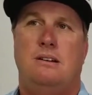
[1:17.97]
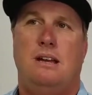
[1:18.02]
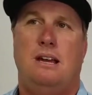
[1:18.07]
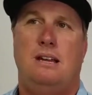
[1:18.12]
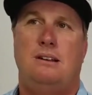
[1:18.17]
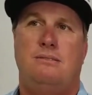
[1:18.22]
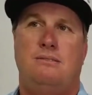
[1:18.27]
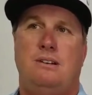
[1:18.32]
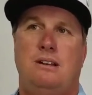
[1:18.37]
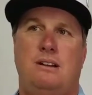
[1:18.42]

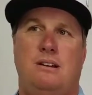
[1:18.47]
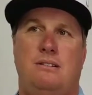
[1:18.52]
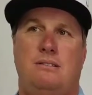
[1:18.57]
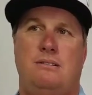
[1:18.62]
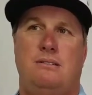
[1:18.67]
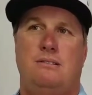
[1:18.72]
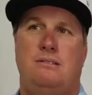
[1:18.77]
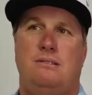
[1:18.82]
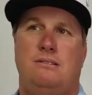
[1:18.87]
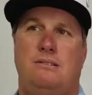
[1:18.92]
And we
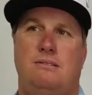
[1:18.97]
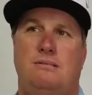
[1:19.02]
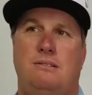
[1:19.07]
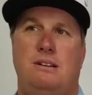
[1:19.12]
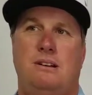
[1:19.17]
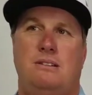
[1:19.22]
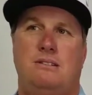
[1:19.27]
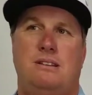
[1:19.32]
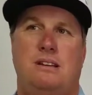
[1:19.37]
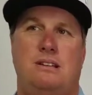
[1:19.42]

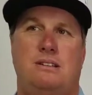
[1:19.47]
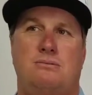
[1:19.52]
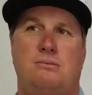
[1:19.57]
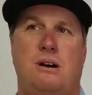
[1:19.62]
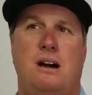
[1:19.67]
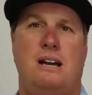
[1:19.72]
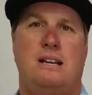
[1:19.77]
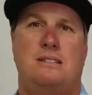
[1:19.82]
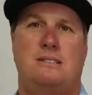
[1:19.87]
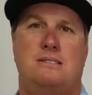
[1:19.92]
don't think
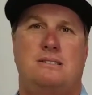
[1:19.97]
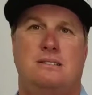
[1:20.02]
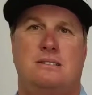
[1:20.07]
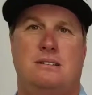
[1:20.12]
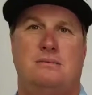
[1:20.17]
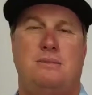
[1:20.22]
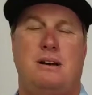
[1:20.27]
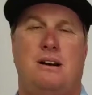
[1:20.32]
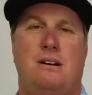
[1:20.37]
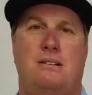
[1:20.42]
twice
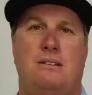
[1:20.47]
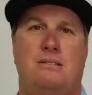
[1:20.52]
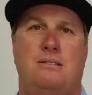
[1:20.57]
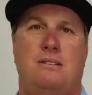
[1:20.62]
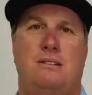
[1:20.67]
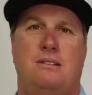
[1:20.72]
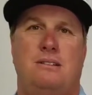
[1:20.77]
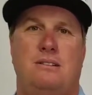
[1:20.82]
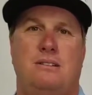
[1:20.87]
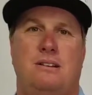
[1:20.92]
about
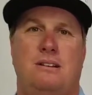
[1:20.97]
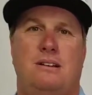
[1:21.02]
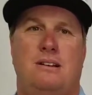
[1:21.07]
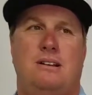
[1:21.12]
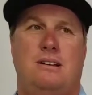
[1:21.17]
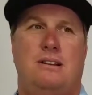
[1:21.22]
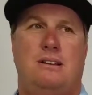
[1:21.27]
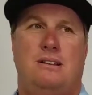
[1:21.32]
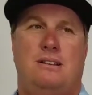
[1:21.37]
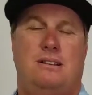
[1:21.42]

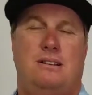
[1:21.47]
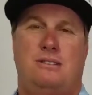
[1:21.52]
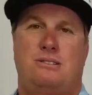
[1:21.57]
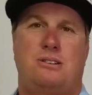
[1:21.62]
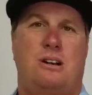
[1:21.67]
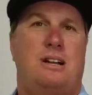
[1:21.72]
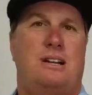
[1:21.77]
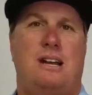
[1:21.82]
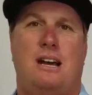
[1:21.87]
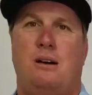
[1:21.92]

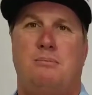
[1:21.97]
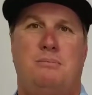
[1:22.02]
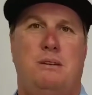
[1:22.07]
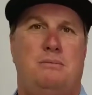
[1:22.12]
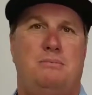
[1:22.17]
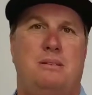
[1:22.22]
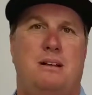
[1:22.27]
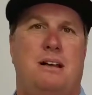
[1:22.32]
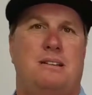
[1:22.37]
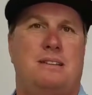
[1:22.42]
trying to help
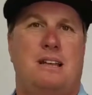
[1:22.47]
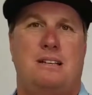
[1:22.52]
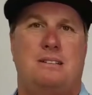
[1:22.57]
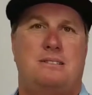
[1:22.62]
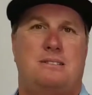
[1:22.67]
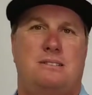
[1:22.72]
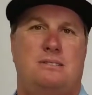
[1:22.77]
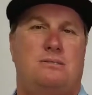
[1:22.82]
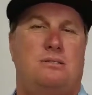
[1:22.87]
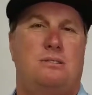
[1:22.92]
people out.
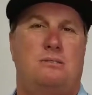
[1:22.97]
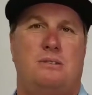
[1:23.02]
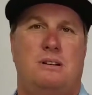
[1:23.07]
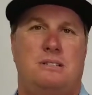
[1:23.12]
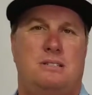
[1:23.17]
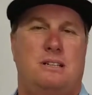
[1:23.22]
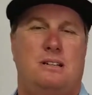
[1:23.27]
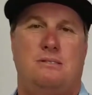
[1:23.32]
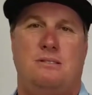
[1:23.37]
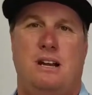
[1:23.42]
That's sort of
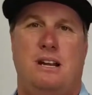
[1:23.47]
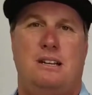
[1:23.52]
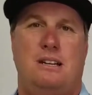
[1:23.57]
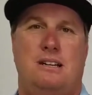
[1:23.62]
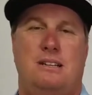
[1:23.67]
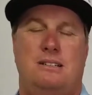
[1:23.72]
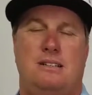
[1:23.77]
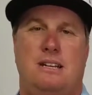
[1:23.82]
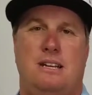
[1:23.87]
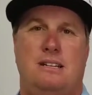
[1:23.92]
what's ingrained
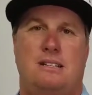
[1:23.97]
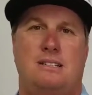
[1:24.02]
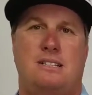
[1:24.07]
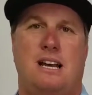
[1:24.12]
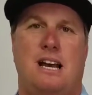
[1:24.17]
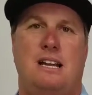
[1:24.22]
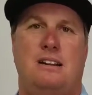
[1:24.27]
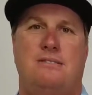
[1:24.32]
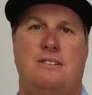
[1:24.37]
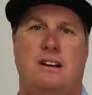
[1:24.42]

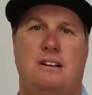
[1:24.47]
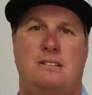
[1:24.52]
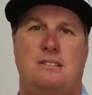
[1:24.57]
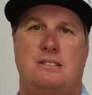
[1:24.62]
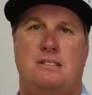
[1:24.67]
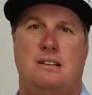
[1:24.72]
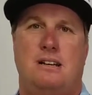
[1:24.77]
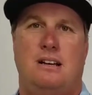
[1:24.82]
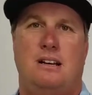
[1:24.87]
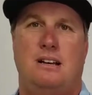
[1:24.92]
inside of us
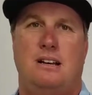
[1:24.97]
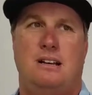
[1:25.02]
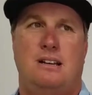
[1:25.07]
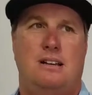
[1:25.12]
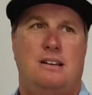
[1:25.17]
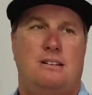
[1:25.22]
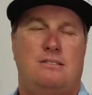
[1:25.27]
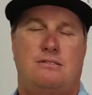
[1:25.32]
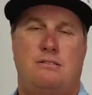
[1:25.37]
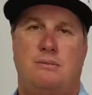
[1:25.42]

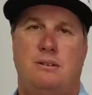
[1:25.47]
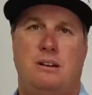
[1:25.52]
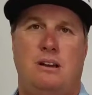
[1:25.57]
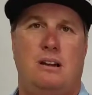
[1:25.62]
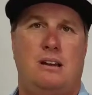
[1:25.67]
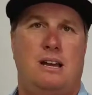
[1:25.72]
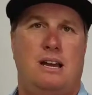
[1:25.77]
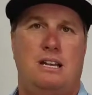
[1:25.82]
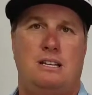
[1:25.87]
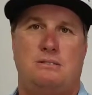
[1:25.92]
from a
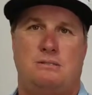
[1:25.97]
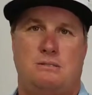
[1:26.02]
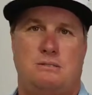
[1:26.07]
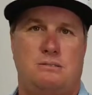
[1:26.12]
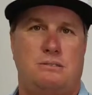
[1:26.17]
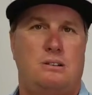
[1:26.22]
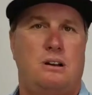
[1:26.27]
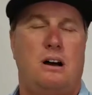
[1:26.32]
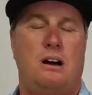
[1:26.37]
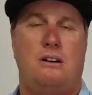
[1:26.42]
young age
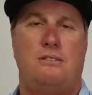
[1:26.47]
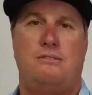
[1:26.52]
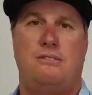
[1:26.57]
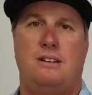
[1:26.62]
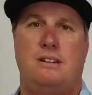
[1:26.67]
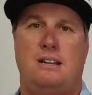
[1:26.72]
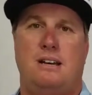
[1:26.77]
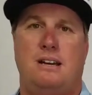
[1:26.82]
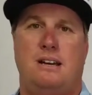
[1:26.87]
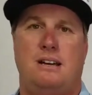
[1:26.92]
through golf.
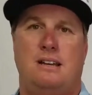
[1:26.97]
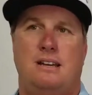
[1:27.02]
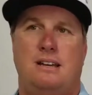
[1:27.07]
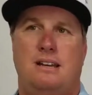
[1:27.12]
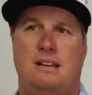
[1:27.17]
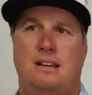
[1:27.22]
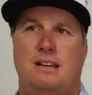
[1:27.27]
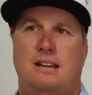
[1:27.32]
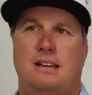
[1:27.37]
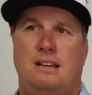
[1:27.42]
And
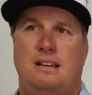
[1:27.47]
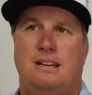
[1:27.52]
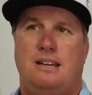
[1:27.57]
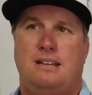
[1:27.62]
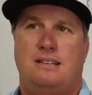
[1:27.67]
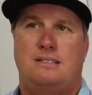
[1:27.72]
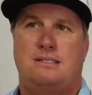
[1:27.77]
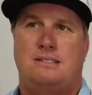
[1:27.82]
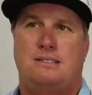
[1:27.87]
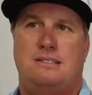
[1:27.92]

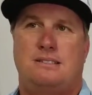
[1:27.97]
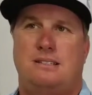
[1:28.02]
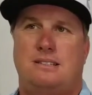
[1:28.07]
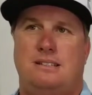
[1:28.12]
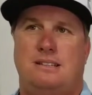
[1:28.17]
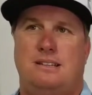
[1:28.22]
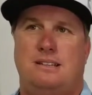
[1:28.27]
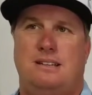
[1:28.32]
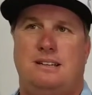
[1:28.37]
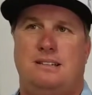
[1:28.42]

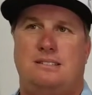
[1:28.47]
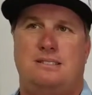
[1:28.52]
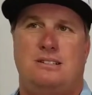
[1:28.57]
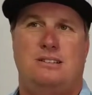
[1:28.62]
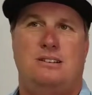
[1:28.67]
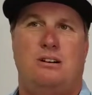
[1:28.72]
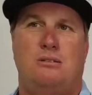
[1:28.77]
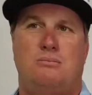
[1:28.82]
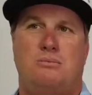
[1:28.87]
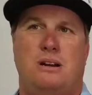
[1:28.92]
it's
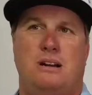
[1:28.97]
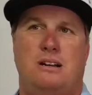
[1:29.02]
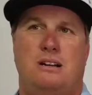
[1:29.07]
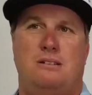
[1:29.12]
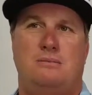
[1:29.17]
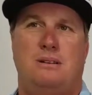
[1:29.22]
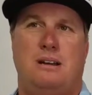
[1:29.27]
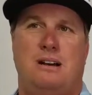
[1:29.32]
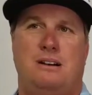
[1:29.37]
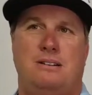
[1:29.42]
a
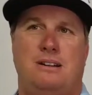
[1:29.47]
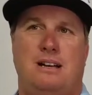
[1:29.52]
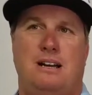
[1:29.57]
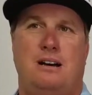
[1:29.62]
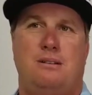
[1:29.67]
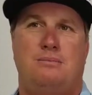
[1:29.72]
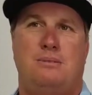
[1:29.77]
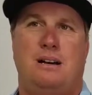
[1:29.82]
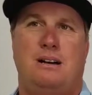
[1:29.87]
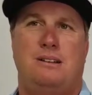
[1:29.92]
no-brainer to be able to
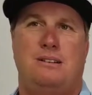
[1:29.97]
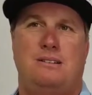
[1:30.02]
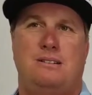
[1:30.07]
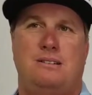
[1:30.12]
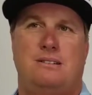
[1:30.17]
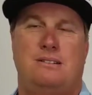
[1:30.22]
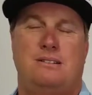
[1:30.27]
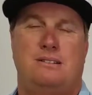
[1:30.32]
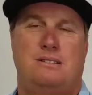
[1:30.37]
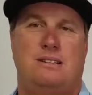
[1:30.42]
help out
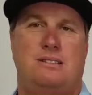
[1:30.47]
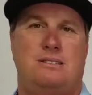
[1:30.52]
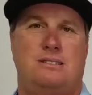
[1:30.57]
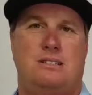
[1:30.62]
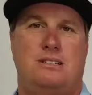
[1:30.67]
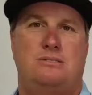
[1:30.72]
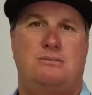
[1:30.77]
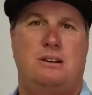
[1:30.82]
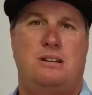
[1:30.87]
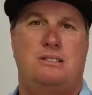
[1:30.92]
this
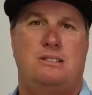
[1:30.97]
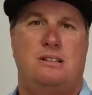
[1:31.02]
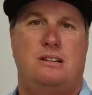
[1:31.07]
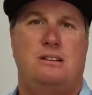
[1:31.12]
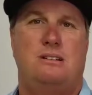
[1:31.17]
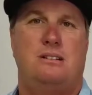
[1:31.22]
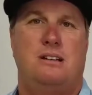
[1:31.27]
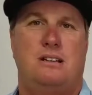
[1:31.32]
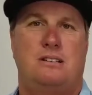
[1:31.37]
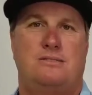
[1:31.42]
situation
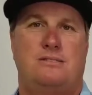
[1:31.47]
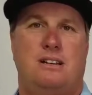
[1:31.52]
here in Las